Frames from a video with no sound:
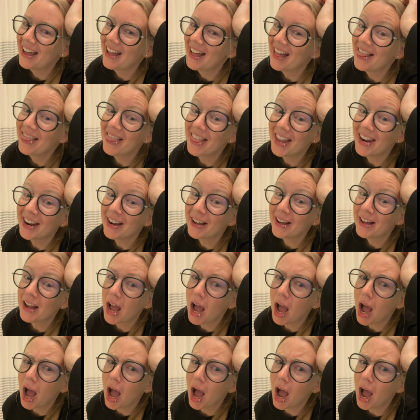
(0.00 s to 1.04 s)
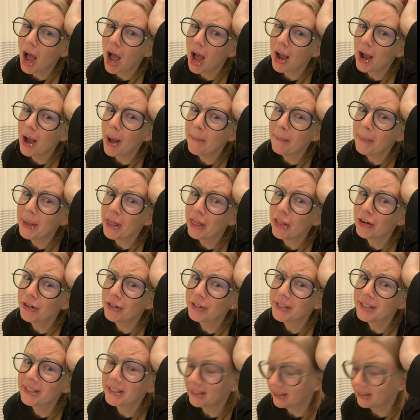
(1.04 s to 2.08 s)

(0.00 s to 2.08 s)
a lot of come hithers.